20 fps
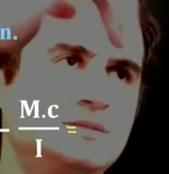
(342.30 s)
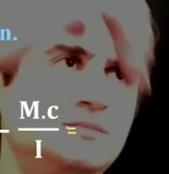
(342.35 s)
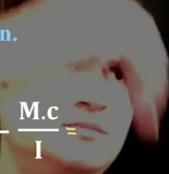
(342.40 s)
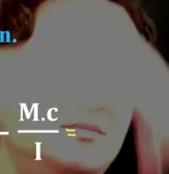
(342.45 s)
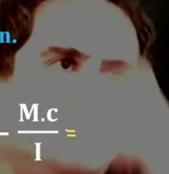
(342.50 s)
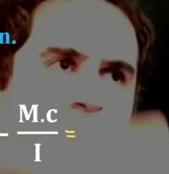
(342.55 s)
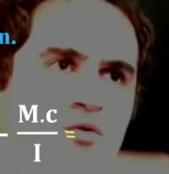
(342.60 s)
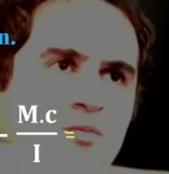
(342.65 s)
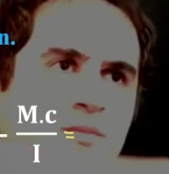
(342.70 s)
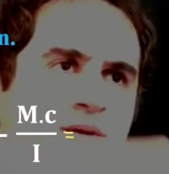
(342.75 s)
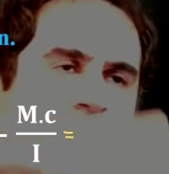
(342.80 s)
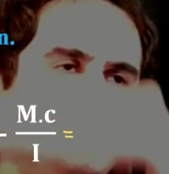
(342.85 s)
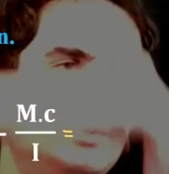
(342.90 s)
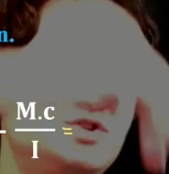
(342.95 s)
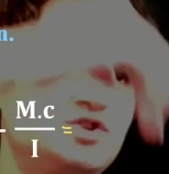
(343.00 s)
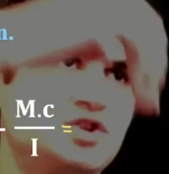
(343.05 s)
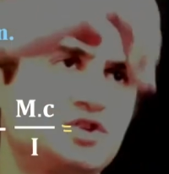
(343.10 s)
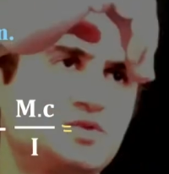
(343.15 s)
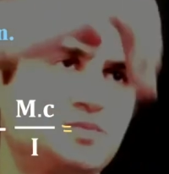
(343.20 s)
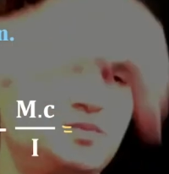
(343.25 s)
movement
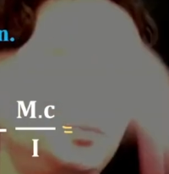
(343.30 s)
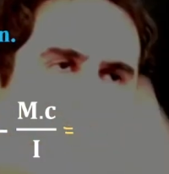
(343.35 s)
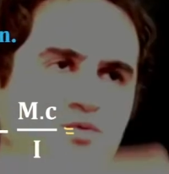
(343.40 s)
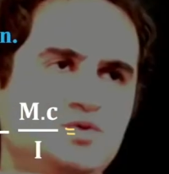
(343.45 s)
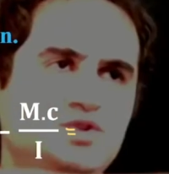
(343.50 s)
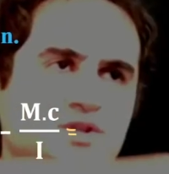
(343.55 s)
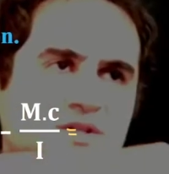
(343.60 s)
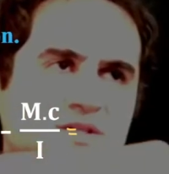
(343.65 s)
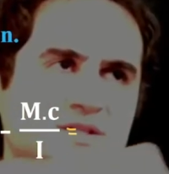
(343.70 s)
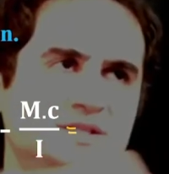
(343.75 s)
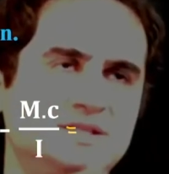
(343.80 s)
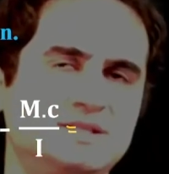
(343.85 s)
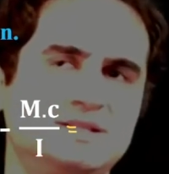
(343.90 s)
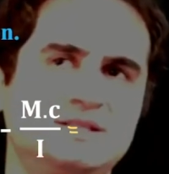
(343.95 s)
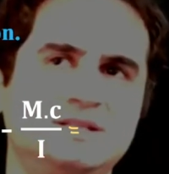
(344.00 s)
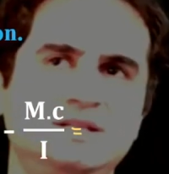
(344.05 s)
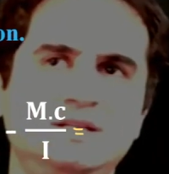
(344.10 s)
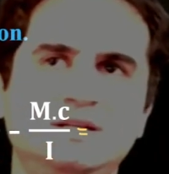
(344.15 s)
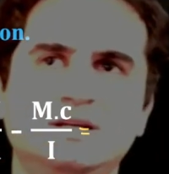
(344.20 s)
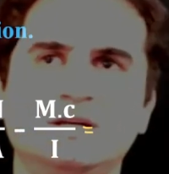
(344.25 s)
just pushes the
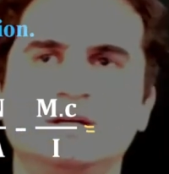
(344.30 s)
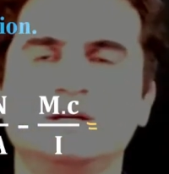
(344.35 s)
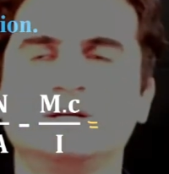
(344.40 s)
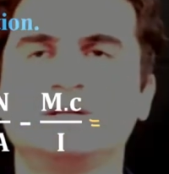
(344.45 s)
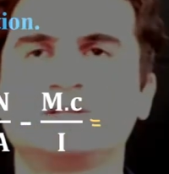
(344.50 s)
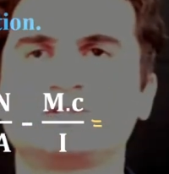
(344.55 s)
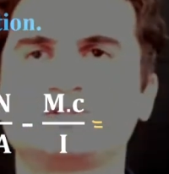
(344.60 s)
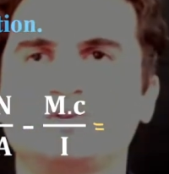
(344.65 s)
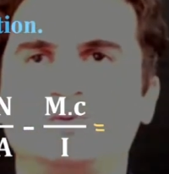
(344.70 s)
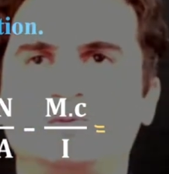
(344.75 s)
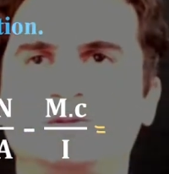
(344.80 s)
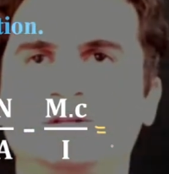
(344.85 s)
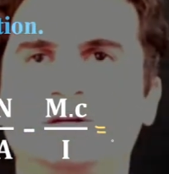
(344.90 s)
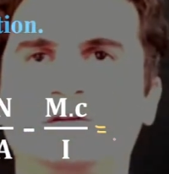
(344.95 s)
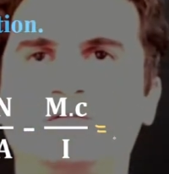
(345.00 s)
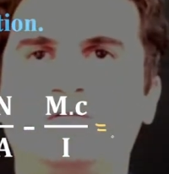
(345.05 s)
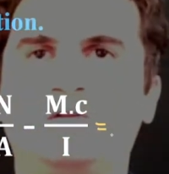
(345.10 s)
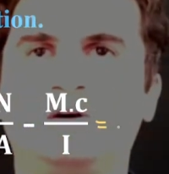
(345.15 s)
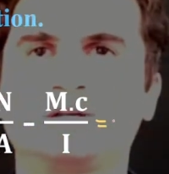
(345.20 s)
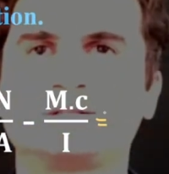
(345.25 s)
C. So there
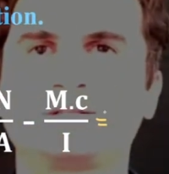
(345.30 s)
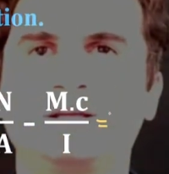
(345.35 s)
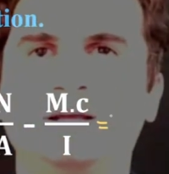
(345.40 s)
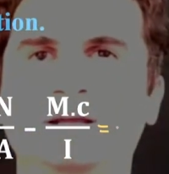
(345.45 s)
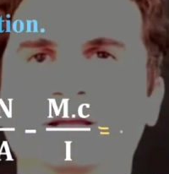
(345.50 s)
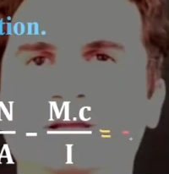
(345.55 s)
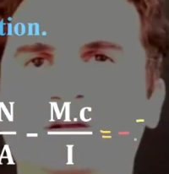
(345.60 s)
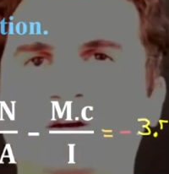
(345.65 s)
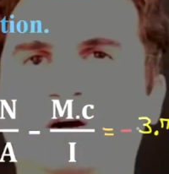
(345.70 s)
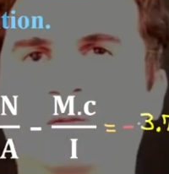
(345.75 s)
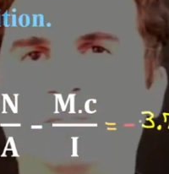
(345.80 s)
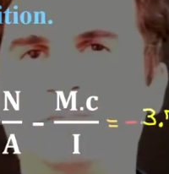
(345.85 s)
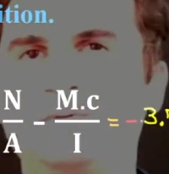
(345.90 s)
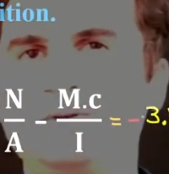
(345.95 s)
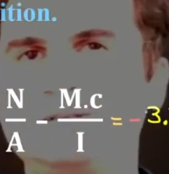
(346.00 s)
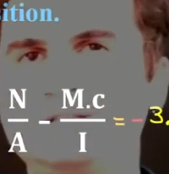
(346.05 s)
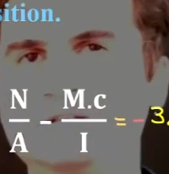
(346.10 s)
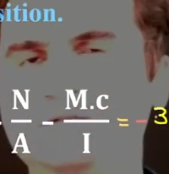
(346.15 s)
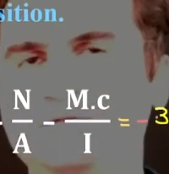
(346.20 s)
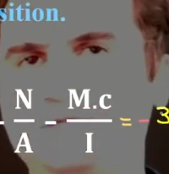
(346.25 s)
was a
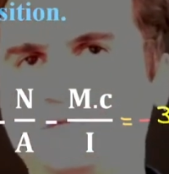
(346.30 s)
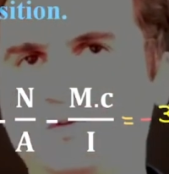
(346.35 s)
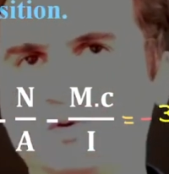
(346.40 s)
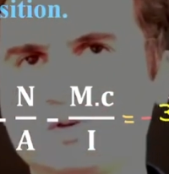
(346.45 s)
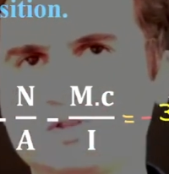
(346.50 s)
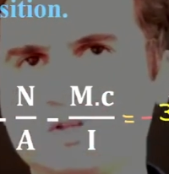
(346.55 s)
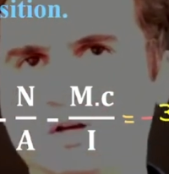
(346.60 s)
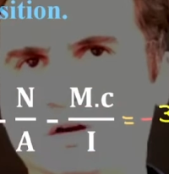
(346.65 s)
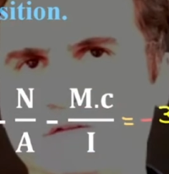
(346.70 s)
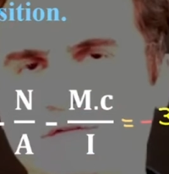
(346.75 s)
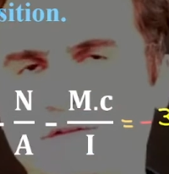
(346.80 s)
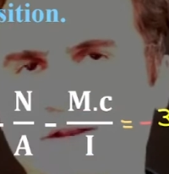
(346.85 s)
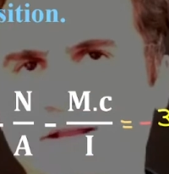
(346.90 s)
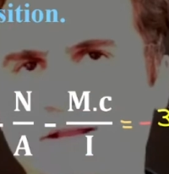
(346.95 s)
compressive force of a